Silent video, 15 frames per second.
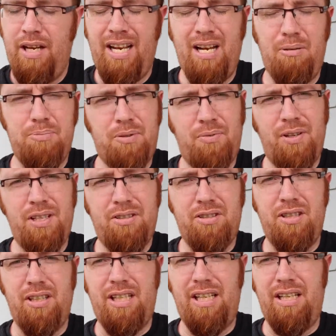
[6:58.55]
It helps finish
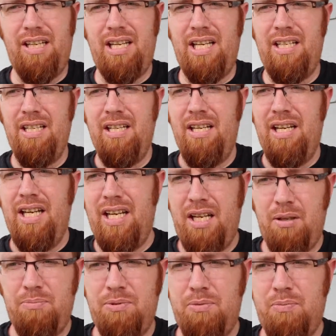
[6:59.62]
cooking it, it
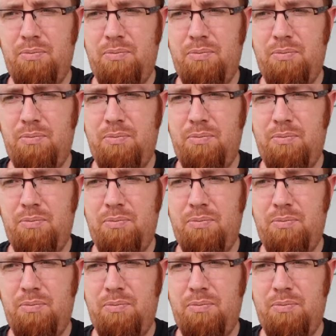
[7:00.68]
helps